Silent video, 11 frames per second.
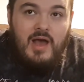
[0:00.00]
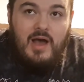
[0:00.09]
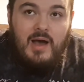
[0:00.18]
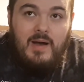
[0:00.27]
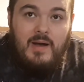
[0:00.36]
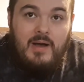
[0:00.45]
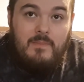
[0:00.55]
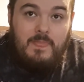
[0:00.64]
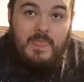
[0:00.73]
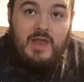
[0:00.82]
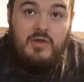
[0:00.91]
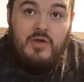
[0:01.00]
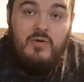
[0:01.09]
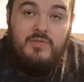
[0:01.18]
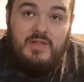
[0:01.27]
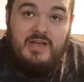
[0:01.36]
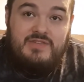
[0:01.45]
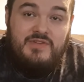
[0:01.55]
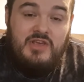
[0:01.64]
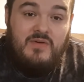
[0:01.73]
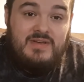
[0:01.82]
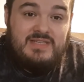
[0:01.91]
Um, I know in the last
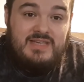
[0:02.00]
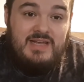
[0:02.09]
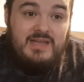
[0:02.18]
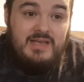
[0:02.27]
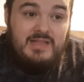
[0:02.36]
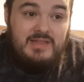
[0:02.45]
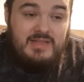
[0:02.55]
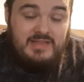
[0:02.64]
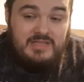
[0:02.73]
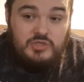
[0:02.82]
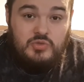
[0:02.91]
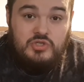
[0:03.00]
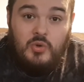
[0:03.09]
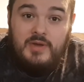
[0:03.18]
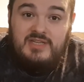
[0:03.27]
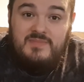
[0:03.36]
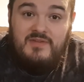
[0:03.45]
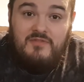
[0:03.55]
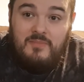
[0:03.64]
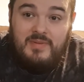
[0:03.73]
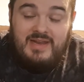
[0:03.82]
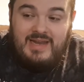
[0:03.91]
video I said that this was going to be
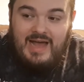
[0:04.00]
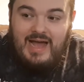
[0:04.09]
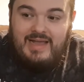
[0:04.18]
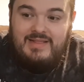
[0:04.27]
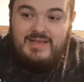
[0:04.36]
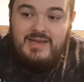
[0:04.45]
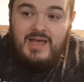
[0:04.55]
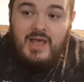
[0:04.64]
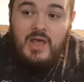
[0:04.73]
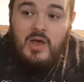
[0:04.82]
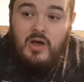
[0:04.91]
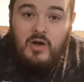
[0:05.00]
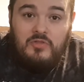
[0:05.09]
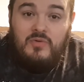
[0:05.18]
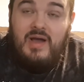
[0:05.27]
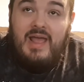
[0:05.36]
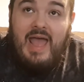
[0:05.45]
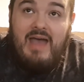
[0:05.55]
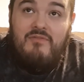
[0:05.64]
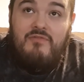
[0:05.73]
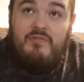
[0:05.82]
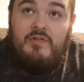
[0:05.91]
Forbidden Island, although I
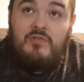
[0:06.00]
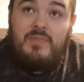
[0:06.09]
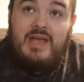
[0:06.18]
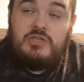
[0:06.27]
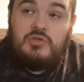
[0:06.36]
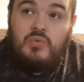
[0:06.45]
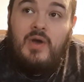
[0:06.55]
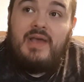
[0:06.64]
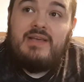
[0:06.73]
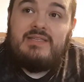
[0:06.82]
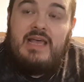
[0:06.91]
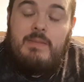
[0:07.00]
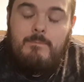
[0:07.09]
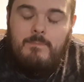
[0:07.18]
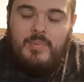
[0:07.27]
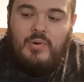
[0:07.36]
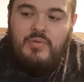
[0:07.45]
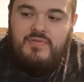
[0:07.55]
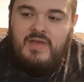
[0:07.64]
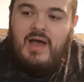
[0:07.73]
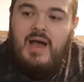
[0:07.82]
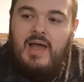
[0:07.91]
have filmed that twice, and both
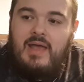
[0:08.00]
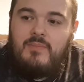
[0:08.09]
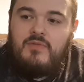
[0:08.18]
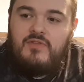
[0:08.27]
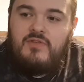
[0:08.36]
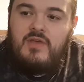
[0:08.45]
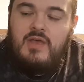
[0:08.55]
times